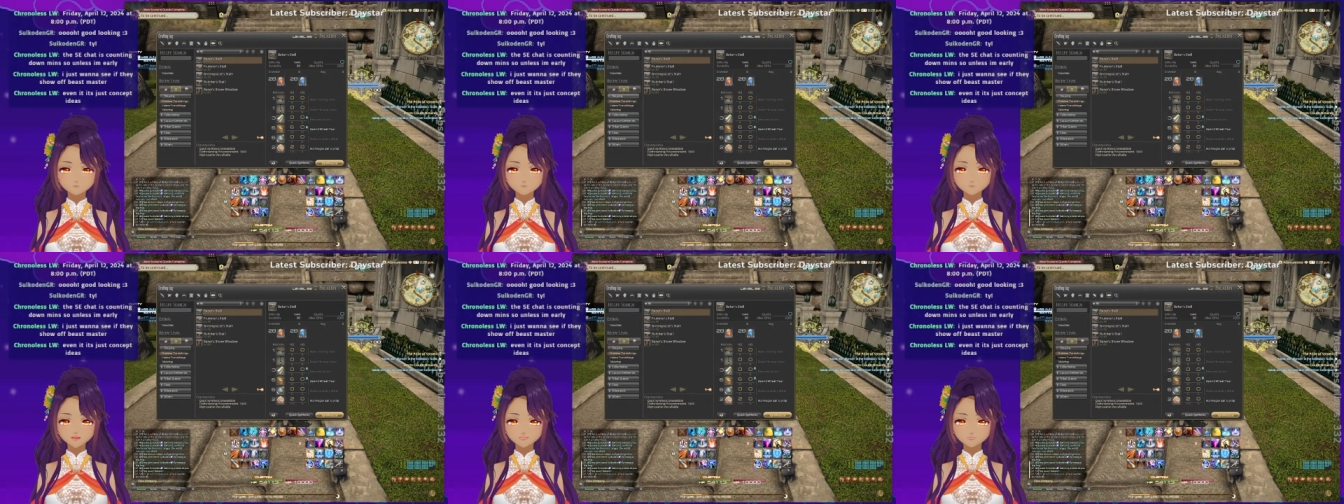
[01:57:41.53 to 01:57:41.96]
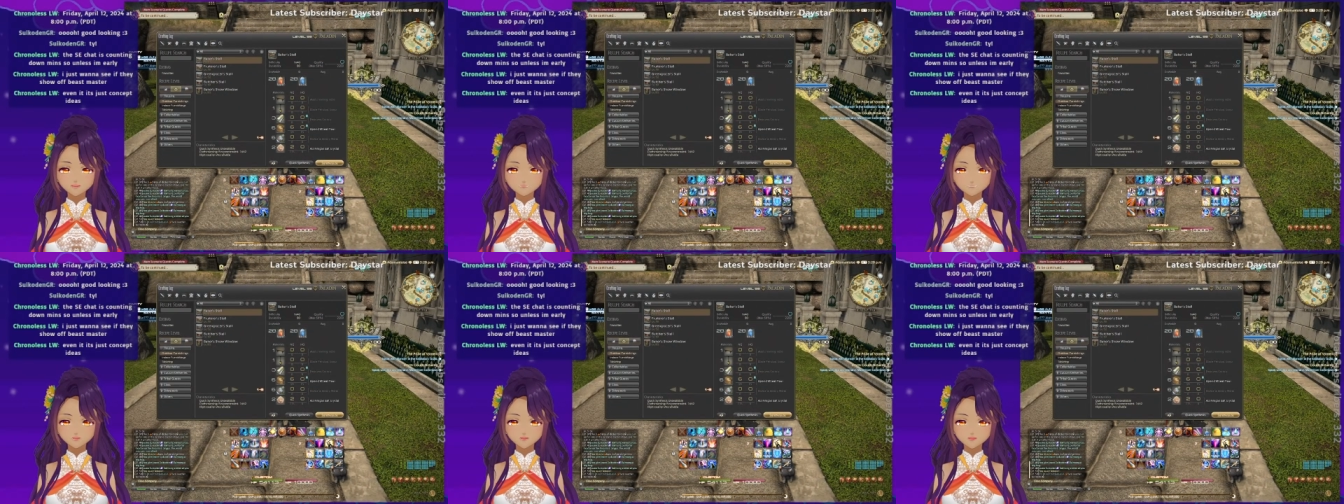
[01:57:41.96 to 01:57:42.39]
Okay,
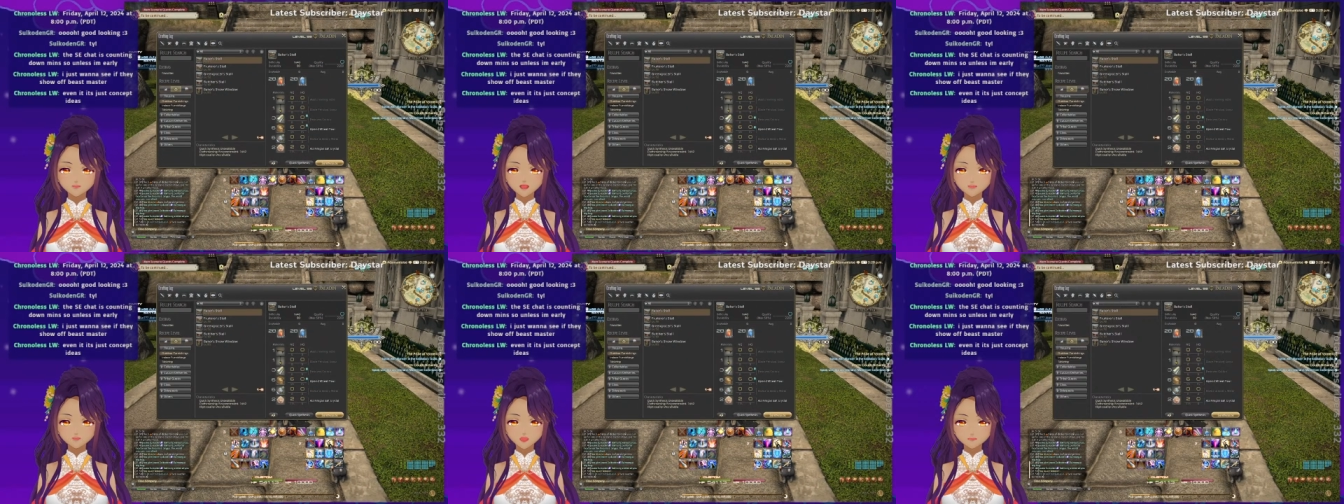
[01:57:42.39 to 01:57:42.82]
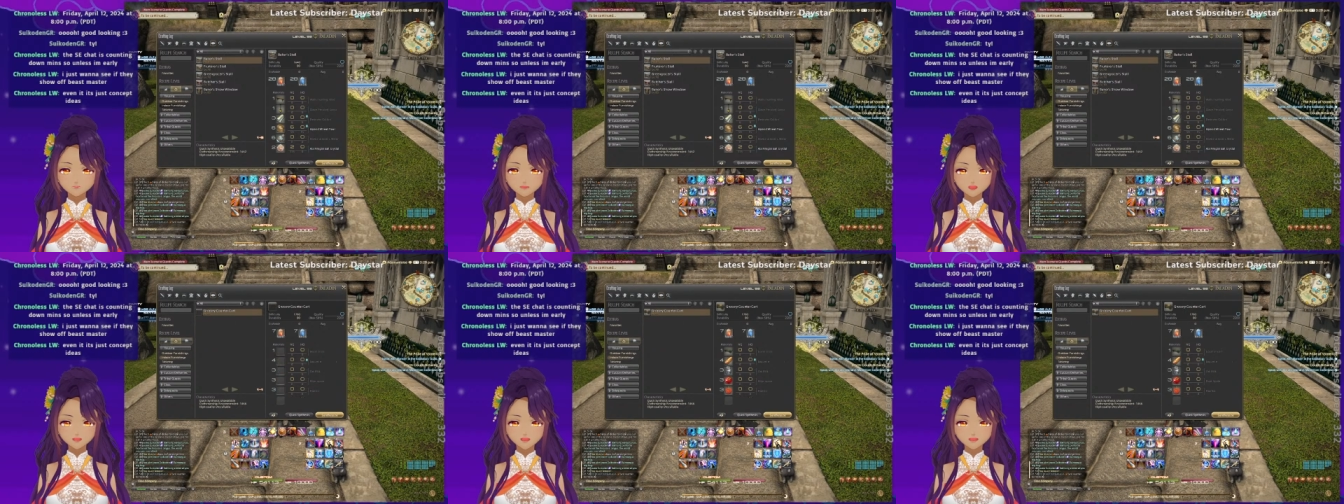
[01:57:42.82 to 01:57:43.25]
let's see. Outdoor
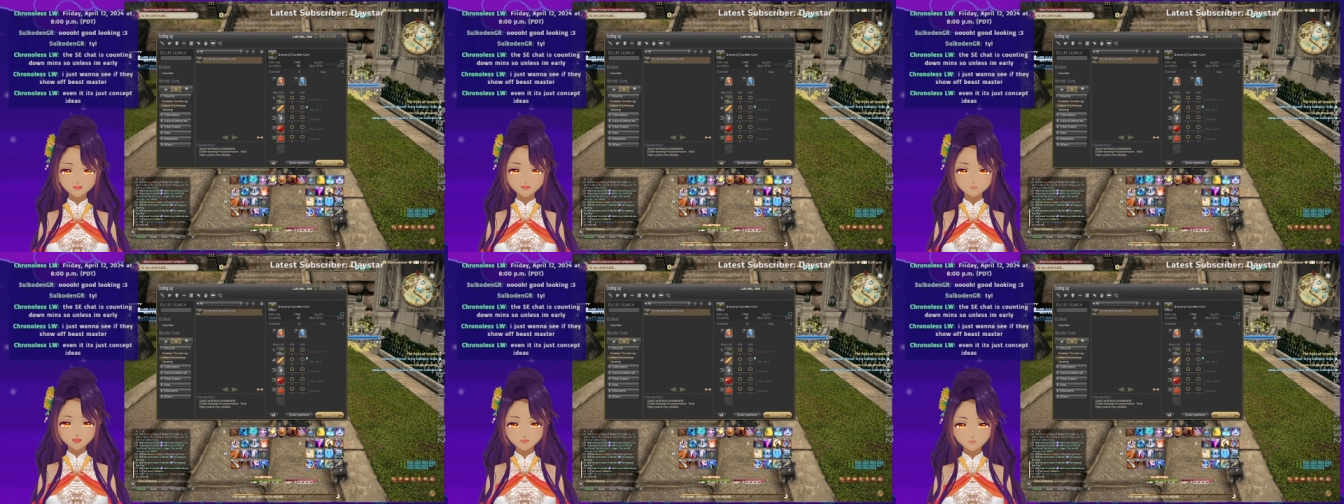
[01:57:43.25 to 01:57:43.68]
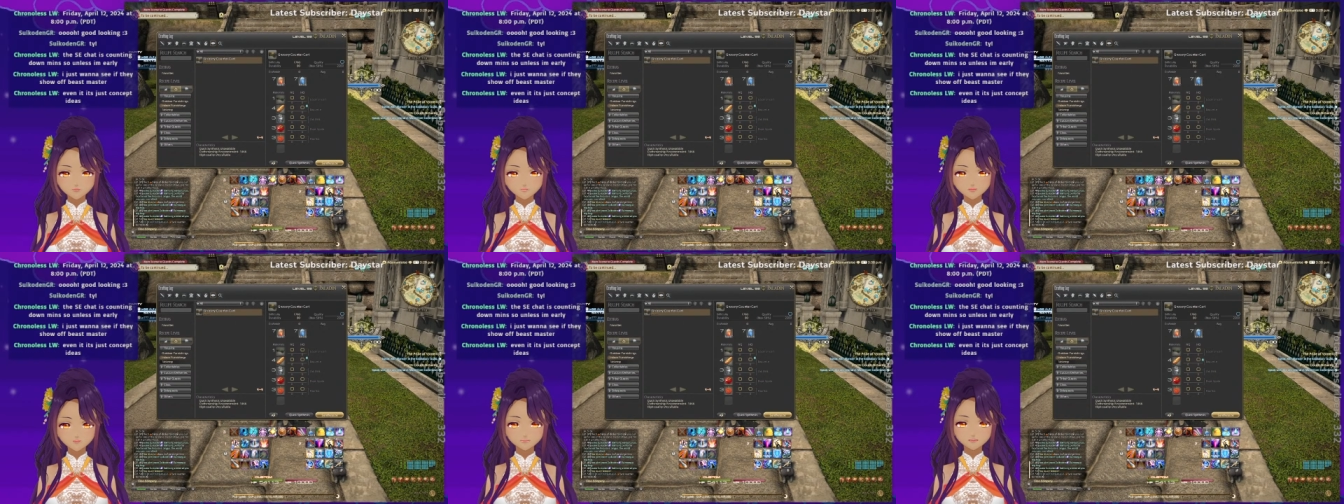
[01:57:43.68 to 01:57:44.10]
furnishings, no.
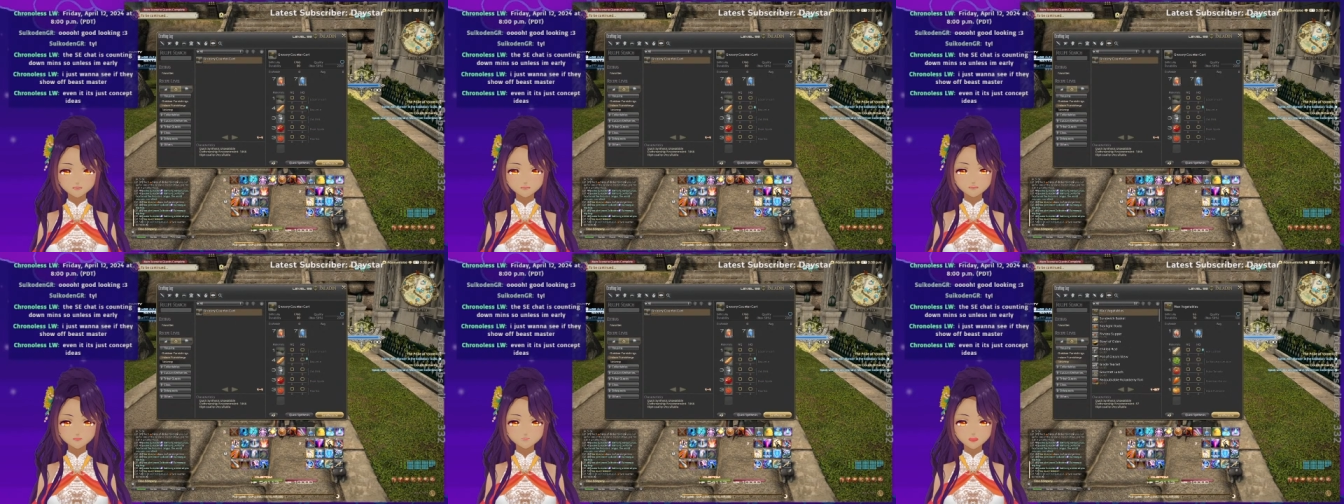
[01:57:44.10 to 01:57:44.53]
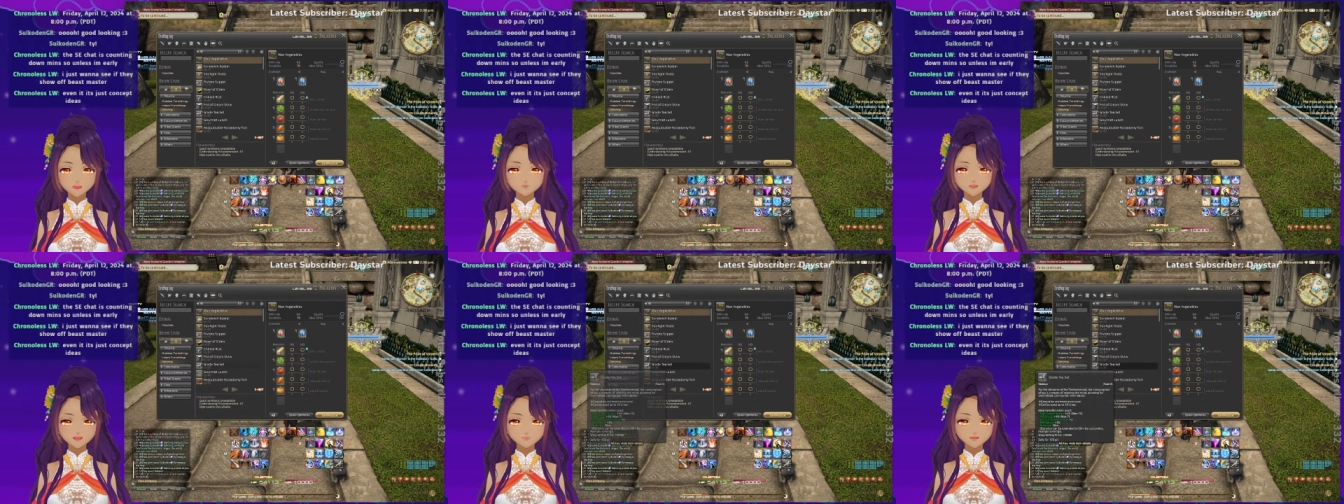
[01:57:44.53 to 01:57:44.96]
Indoor
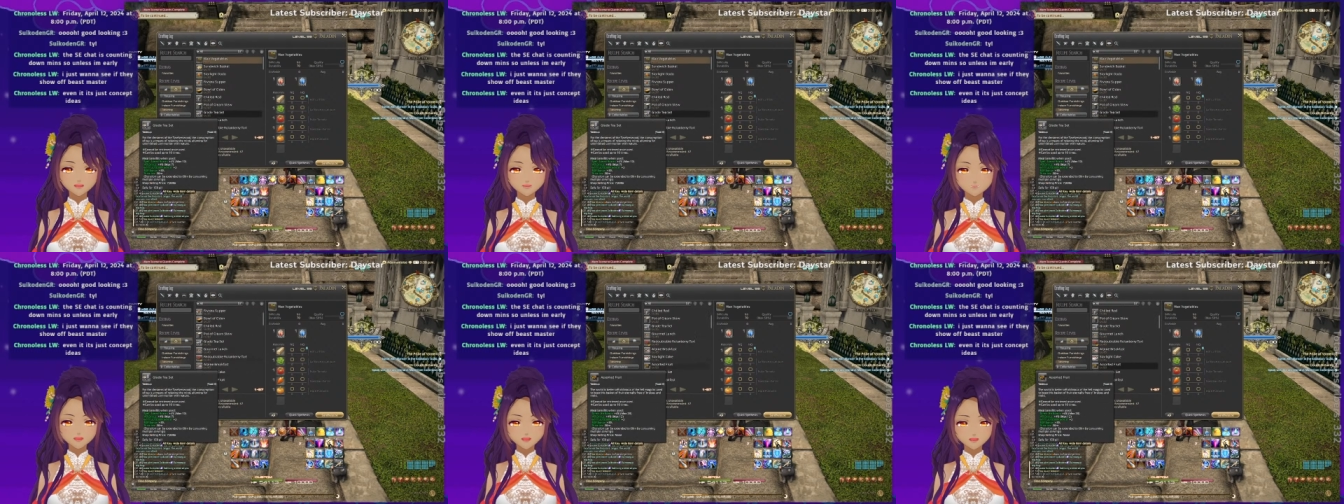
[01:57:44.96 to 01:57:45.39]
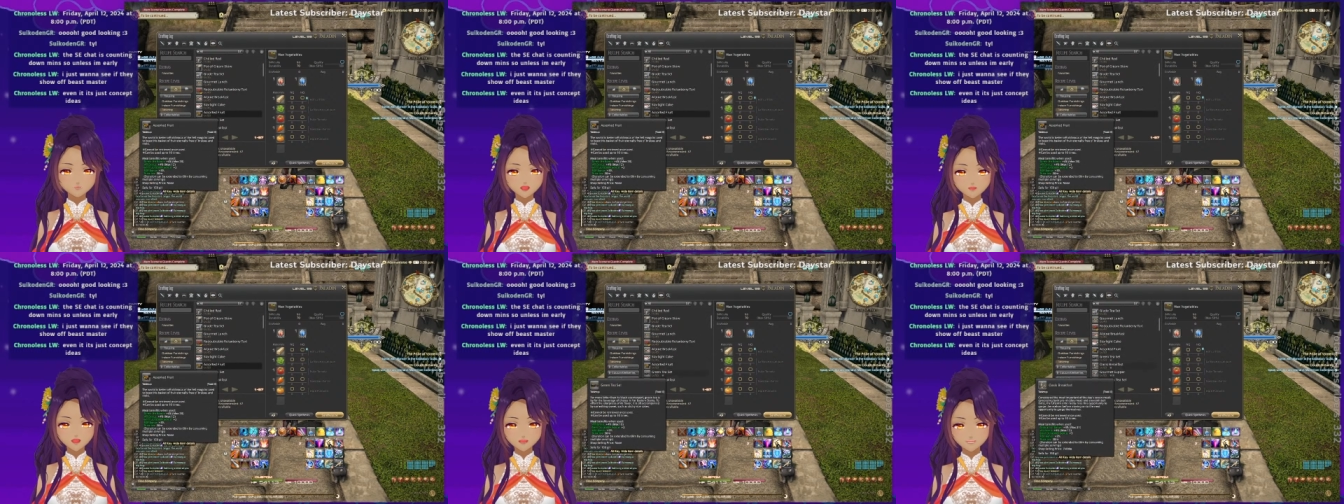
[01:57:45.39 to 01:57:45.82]
furnishings,
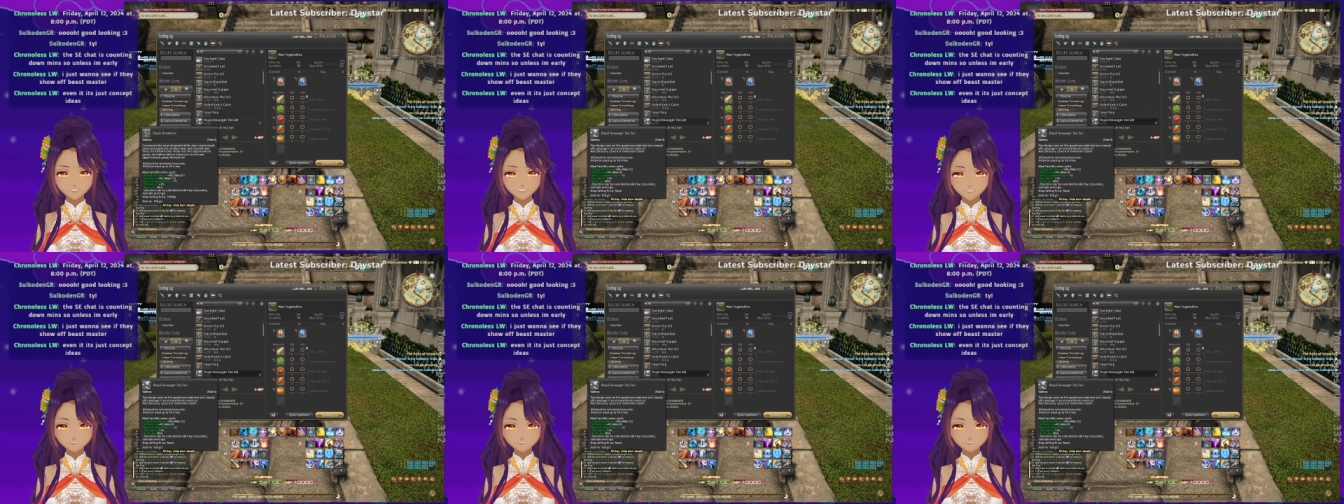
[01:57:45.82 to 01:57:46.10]
tabletop. Okay.